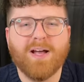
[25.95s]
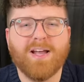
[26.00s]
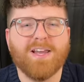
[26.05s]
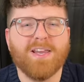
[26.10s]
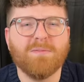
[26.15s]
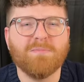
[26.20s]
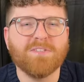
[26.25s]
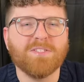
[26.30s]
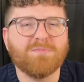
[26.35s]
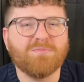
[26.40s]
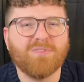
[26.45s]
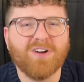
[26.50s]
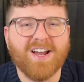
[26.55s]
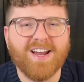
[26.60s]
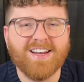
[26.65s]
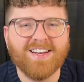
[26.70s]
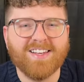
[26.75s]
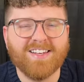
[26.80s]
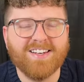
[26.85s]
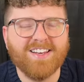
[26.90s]
My name is
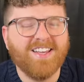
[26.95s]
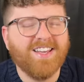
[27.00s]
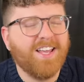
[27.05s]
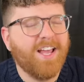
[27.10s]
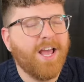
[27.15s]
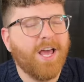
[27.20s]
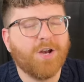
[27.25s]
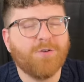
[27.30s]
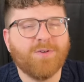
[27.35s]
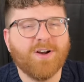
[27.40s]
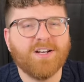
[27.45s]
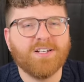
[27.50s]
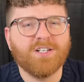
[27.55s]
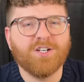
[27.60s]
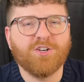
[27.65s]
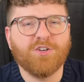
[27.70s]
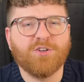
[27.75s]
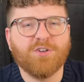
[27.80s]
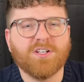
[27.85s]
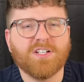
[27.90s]
Brandon, and around here
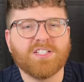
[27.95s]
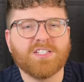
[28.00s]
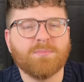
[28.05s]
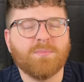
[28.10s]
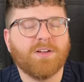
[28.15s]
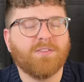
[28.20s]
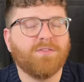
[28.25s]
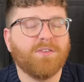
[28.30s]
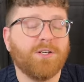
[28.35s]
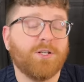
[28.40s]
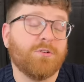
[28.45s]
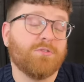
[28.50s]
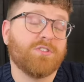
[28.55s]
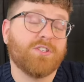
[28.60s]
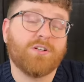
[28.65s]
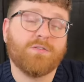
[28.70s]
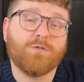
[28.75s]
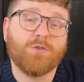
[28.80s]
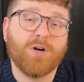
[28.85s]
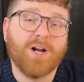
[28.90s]
you can expect videos on
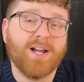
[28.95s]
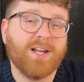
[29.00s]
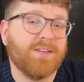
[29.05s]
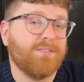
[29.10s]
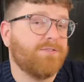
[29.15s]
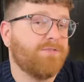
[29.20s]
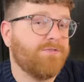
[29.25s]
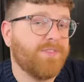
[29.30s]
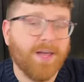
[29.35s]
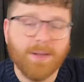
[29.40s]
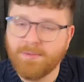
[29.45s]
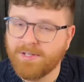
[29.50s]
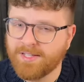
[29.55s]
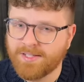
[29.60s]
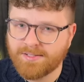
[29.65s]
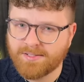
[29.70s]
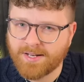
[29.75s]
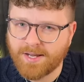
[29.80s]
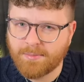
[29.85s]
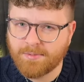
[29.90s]
a variety of
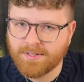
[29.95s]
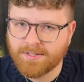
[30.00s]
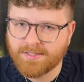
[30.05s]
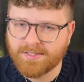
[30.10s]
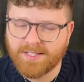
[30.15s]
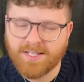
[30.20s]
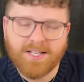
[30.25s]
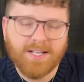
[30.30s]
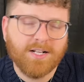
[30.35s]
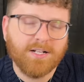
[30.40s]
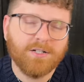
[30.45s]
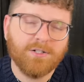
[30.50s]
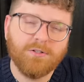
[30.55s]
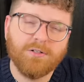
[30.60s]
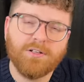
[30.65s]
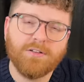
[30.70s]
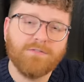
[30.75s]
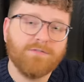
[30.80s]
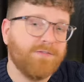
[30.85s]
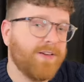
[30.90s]
fabulous topics,
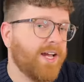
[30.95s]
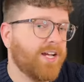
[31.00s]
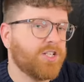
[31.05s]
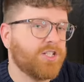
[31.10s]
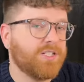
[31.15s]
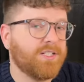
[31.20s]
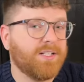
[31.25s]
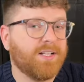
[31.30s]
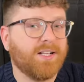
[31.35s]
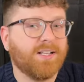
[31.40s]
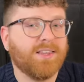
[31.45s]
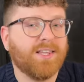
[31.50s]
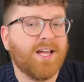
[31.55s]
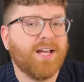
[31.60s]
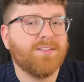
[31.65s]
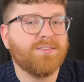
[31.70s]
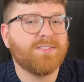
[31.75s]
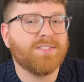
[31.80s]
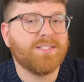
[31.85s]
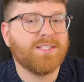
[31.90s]
including fashion,
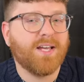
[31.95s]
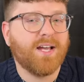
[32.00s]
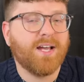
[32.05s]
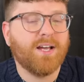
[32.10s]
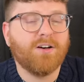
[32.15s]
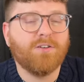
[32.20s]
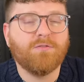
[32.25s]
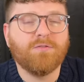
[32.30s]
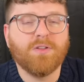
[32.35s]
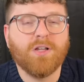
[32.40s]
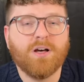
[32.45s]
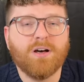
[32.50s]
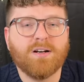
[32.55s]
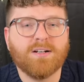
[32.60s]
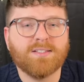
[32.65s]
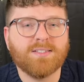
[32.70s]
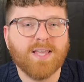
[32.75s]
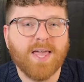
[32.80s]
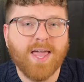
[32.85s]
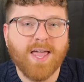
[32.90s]
lifestyle,
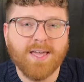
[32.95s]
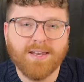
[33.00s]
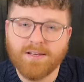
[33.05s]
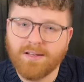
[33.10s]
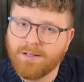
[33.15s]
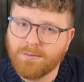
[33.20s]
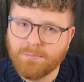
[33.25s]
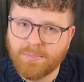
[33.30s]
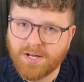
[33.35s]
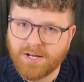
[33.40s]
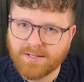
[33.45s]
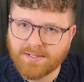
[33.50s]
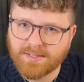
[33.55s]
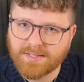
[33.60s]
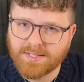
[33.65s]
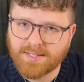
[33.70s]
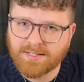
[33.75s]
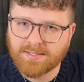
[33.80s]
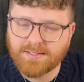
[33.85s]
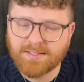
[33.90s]
vlogs, and
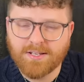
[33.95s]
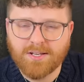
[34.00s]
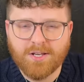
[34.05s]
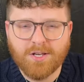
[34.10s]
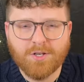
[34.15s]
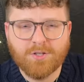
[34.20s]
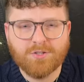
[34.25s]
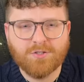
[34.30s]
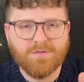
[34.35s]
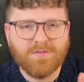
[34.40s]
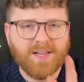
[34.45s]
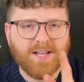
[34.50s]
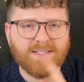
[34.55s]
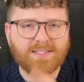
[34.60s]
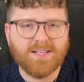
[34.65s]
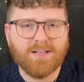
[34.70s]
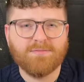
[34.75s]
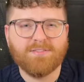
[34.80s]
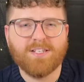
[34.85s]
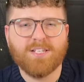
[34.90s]
unboxings. So if that
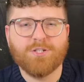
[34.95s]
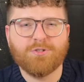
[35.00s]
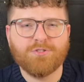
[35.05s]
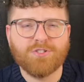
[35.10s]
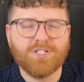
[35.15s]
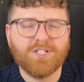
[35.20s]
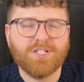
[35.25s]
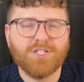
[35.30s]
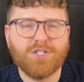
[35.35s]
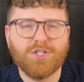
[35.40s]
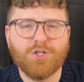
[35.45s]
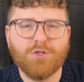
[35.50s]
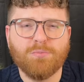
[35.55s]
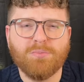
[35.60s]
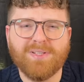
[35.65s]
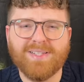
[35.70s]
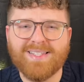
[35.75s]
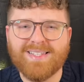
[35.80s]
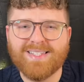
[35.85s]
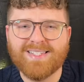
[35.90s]
sounds interesting to you,
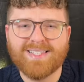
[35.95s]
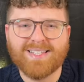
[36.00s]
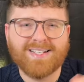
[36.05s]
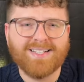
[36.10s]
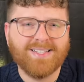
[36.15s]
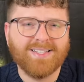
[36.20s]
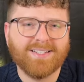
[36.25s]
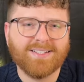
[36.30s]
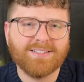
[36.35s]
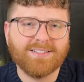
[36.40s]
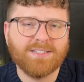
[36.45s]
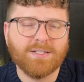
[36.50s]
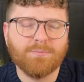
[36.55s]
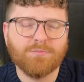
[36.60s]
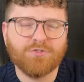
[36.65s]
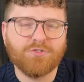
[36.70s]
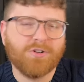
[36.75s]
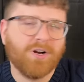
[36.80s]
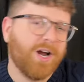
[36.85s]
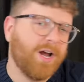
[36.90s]
please click
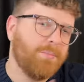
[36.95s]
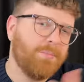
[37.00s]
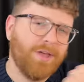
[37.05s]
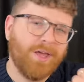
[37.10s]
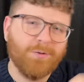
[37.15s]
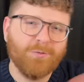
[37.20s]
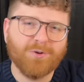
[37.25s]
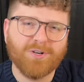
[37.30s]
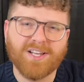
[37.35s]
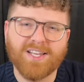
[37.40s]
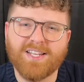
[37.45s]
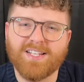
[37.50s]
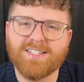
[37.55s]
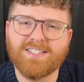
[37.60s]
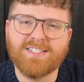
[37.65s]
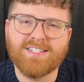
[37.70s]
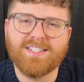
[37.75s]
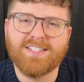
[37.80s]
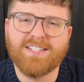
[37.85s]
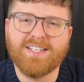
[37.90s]
subscribe and we'll get
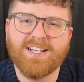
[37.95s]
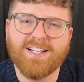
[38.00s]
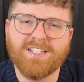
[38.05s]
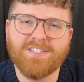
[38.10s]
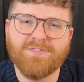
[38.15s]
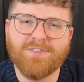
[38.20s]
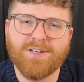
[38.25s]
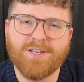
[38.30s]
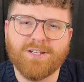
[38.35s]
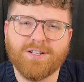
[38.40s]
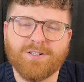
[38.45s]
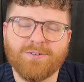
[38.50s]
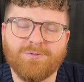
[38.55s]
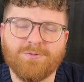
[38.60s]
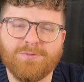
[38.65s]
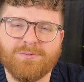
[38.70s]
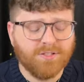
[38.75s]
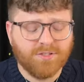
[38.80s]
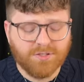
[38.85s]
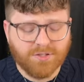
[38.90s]
into today's video.
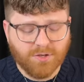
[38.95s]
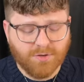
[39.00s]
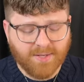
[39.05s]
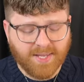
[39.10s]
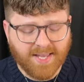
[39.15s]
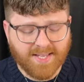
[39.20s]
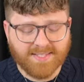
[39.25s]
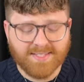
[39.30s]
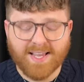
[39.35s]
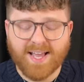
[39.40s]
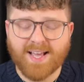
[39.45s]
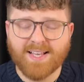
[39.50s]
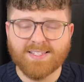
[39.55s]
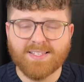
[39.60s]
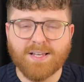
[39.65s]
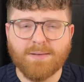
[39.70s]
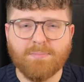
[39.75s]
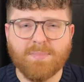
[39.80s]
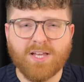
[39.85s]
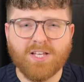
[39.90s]
So yes, as
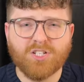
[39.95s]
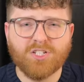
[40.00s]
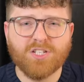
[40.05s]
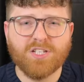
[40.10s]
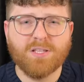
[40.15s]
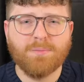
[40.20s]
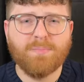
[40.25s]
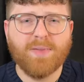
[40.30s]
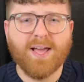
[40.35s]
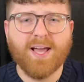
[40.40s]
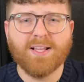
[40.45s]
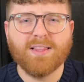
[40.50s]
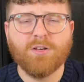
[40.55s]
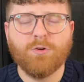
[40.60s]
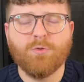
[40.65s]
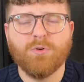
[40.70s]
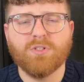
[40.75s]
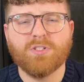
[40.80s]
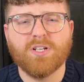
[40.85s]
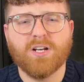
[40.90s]
I mentioned, the bag that
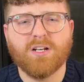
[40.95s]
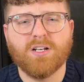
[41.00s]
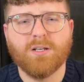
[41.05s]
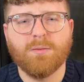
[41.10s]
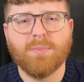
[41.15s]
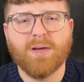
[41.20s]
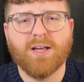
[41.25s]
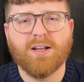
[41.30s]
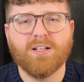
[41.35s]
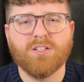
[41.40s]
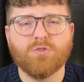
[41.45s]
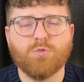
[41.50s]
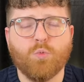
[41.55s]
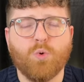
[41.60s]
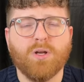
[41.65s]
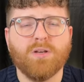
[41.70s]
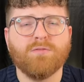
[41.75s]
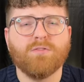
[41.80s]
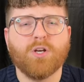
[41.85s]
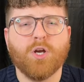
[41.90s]
we're talking about is
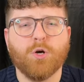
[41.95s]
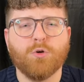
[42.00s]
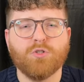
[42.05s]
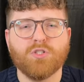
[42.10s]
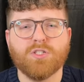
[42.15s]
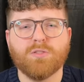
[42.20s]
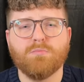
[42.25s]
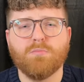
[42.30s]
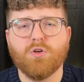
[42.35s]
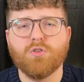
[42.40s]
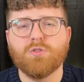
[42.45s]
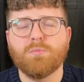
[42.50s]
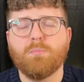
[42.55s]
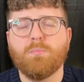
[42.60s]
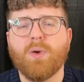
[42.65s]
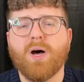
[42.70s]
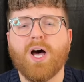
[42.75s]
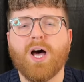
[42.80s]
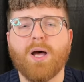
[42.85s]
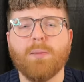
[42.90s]
one of Coach's most
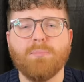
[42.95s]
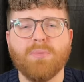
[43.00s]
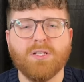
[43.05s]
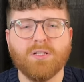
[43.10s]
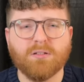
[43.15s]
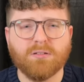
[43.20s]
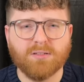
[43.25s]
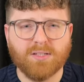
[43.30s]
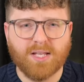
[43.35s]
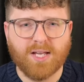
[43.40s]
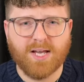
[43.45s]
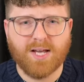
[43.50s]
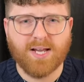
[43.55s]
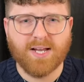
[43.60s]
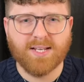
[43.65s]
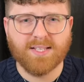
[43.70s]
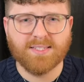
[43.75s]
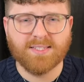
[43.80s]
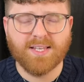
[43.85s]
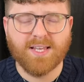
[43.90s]
popular
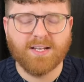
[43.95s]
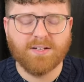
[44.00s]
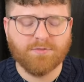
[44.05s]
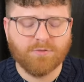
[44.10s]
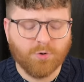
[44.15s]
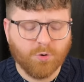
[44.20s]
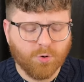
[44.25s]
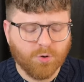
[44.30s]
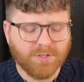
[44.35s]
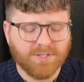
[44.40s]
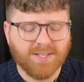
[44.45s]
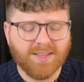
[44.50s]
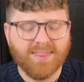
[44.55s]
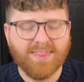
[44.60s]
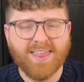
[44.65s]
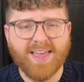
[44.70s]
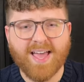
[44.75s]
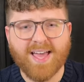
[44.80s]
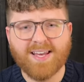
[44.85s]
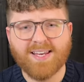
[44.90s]
lines, and of course
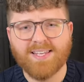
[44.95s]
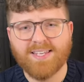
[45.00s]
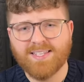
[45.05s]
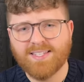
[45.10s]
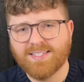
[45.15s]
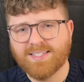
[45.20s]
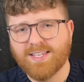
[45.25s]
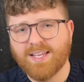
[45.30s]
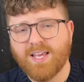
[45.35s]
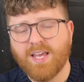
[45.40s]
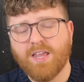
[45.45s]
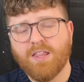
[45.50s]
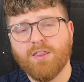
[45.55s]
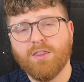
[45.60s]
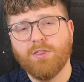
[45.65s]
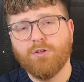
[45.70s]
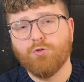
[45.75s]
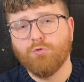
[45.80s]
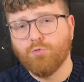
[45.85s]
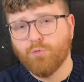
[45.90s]
that is
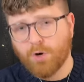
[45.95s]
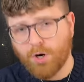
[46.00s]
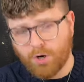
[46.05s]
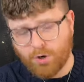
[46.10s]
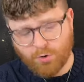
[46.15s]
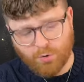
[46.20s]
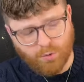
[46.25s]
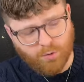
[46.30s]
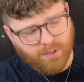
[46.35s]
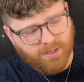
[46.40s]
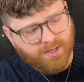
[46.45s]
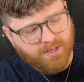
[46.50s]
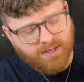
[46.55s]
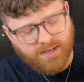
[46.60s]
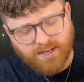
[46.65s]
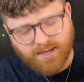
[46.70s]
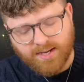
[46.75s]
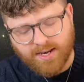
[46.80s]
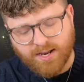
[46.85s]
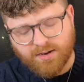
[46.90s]
the Rogue.
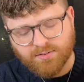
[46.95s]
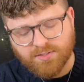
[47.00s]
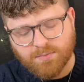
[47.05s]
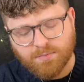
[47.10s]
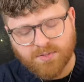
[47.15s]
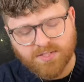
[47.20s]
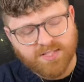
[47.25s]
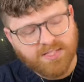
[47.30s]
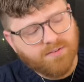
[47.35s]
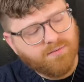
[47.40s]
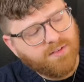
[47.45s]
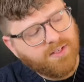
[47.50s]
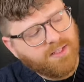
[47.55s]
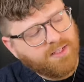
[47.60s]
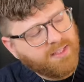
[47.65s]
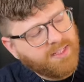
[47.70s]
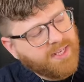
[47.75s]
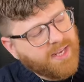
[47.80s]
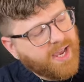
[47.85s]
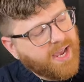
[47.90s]
Now
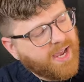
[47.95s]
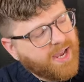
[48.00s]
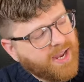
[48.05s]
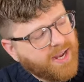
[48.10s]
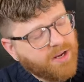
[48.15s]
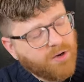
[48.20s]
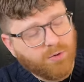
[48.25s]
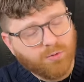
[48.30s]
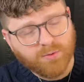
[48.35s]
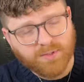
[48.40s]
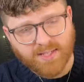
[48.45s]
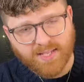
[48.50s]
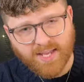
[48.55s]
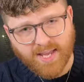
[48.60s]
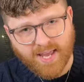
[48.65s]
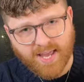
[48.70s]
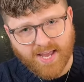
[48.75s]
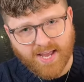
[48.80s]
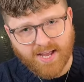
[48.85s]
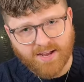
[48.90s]
specifically, I only
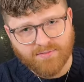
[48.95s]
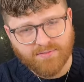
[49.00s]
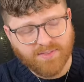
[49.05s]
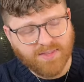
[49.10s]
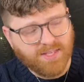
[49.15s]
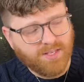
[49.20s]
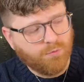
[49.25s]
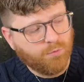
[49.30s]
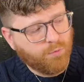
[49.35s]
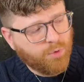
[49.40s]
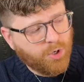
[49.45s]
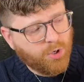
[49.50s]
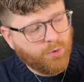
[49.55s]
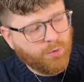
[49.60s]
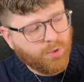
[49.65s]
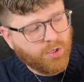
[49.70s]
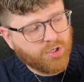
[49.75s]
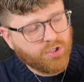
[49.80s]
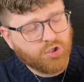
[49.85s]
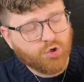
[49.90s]
have the
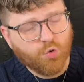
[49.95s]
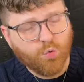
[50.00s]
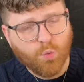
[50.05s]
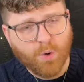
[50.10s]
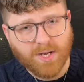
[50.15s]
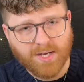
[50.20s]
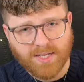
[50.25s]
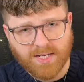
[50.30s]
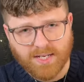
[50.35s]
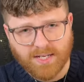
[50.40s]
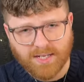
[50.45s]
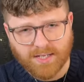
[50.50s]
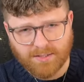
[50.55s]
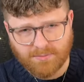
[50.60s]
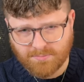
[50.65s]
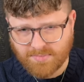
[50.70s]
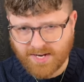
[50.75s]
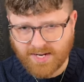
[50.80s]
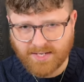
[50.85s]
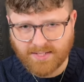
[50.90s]
Rogue twenty in
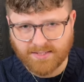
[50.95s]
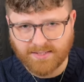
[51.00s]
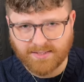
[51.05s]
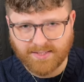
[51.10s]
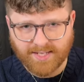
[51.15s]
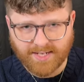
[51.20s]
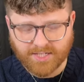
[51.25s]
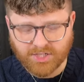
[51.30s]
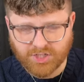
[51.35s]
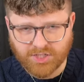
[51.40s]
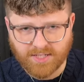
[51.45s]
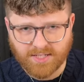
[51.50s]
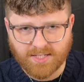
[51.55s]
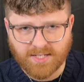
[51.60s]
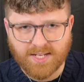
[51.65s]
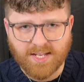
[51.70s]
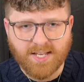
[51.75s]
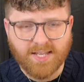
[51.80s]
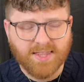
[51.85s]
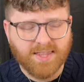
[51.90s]
my collection.
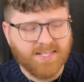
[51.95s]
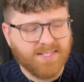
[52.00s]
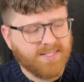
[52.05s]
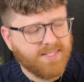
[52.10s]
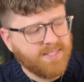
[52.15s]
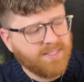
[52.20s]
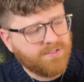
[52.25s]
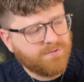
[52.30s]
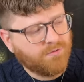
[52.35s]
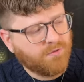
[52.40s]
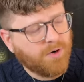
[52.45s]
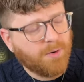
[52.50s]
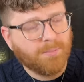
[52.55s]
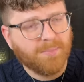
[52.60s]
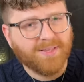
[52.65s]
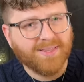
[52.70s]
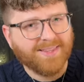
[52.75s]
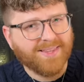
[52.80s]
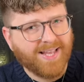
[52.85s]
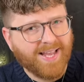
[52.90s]
This is from
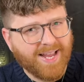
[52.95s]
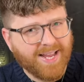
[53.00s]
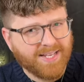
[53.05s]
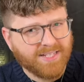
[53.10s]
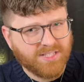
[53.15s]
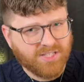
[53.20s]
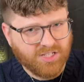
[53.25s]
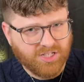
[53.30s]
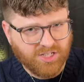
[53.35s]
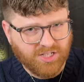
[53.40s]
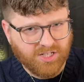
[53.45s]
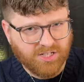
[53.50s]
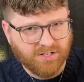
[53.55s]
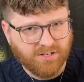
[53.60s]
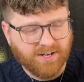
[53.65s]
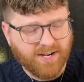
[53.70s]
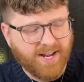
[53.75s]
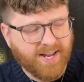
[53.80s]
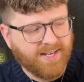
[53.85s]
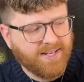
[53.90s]
last
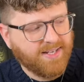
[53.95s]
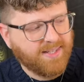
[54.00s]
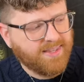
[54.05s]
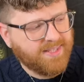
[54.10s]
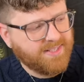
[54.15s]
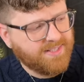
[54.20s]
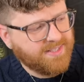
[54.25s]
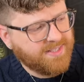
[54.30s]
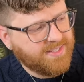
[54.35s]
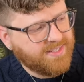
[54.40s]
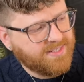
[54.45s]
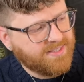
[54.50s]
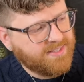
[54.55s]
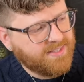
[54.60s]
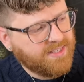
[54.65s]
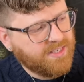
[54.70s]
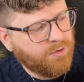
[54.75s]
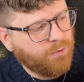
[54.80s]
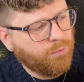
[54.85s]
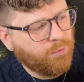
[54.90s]
year, and this is
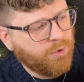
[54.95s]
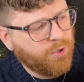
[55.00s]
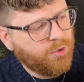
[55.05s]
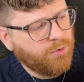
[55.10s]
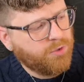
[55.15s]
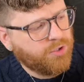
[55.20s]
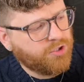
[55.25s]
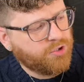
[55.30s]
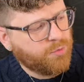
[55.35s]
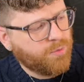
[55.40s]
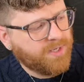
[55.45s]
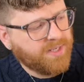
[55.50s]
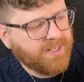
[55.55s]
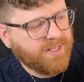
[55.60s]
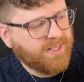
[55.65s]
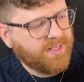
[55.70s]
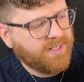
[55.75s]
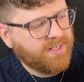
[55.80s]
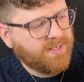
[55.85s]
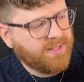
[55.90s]
the Rogue twenty
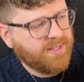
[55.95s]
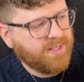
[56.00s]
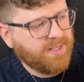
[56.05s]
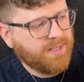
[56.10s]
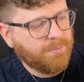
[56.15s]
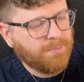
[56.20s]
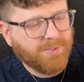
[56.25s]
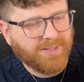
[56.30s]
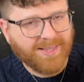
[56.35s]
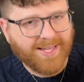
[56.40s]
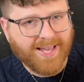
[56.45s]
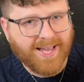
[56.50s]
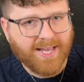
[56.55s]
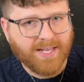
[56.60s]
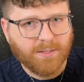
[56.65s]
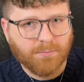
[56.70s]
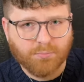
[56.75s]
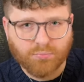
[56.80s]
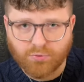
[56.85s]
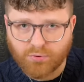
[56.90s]
in the
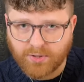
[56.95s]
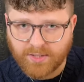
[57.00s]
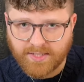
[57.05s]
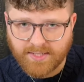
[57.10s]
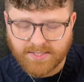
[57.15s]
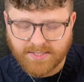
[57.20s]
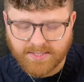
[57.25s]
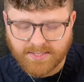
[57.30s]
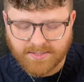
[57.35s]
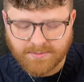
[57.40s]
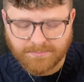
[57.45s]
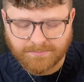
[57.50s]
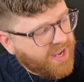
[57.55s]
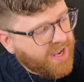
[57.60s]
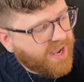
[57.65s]
plaid print.